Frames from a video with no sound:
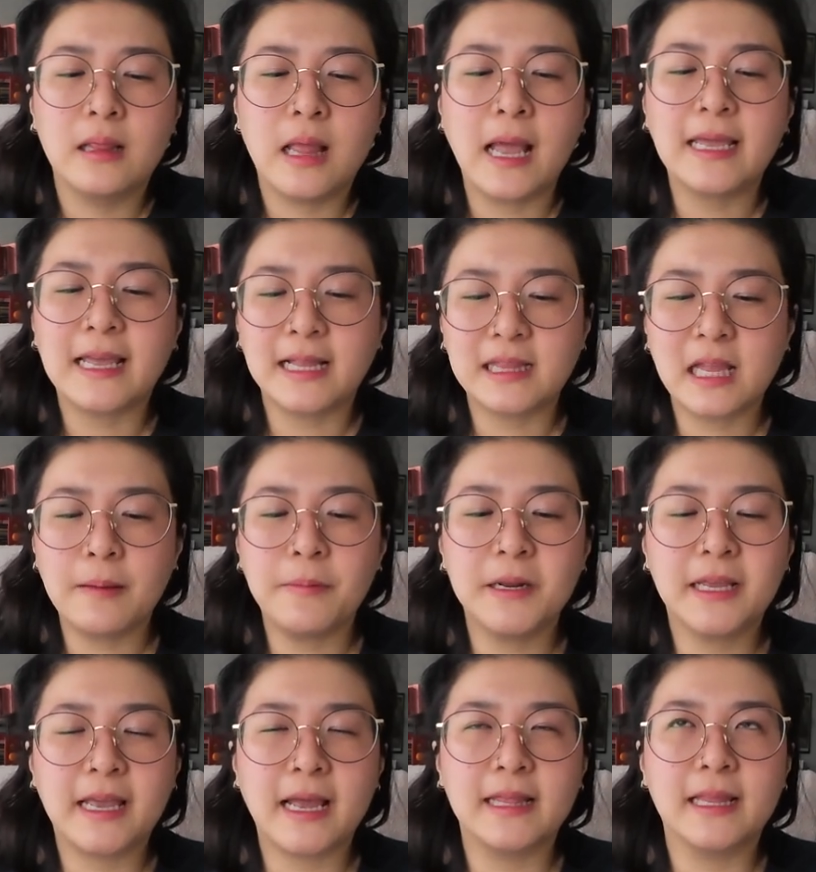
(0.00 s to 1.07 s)
I get that, but
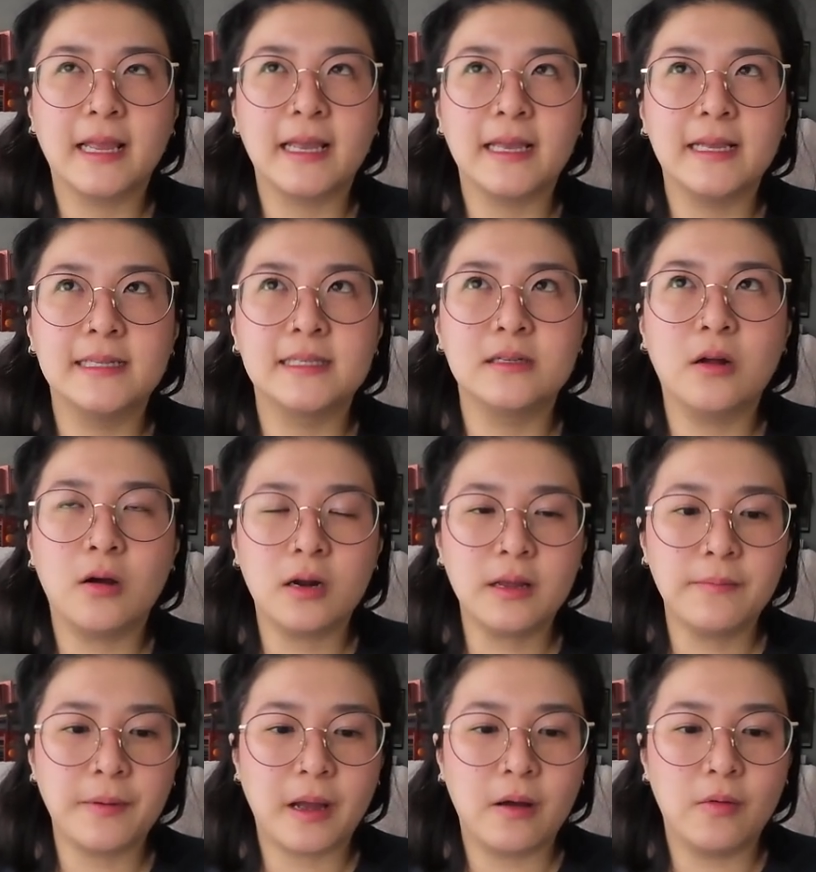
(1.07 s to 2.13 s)
again, like, it's not
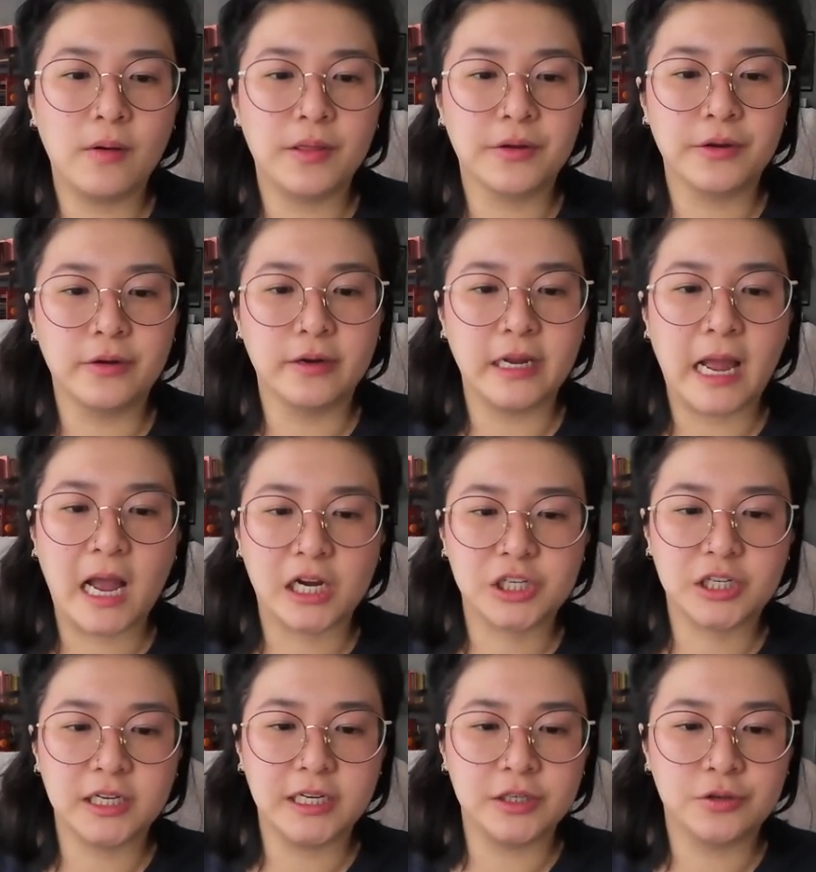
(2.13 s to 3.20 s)
about whether you're
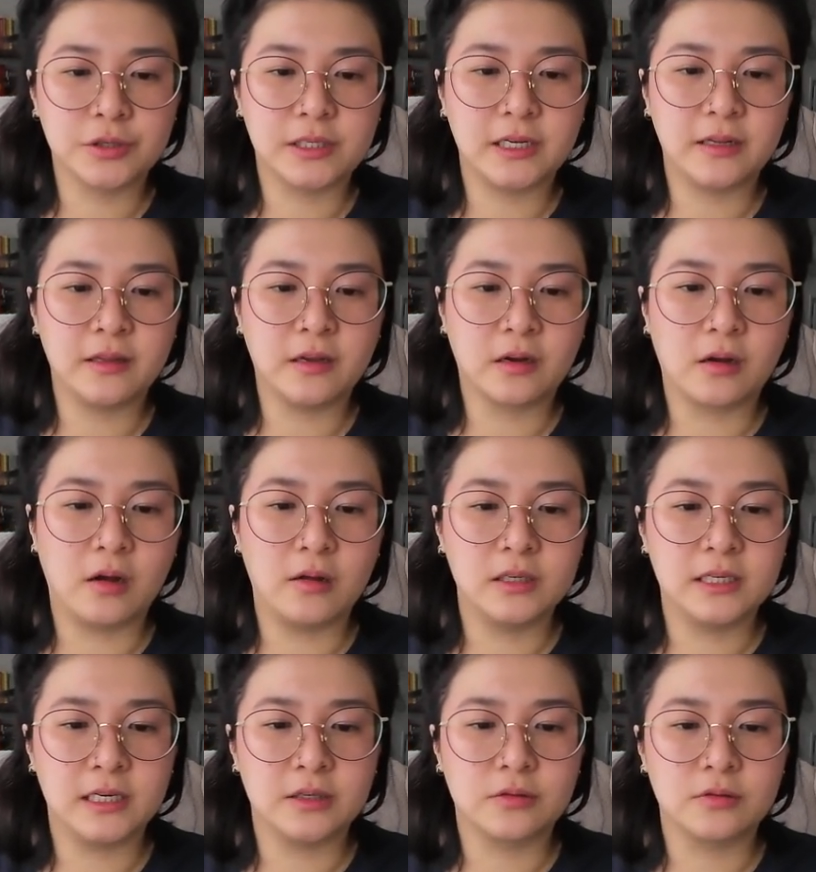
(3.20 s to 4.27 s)
actually interested in their
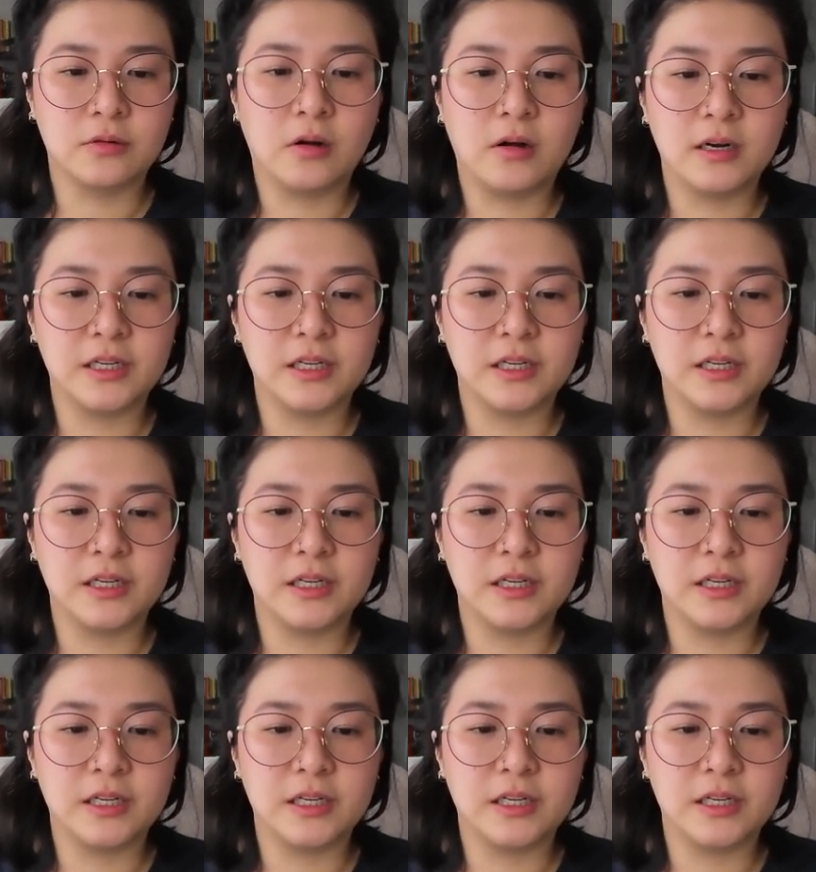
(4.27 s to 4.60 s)
content or not.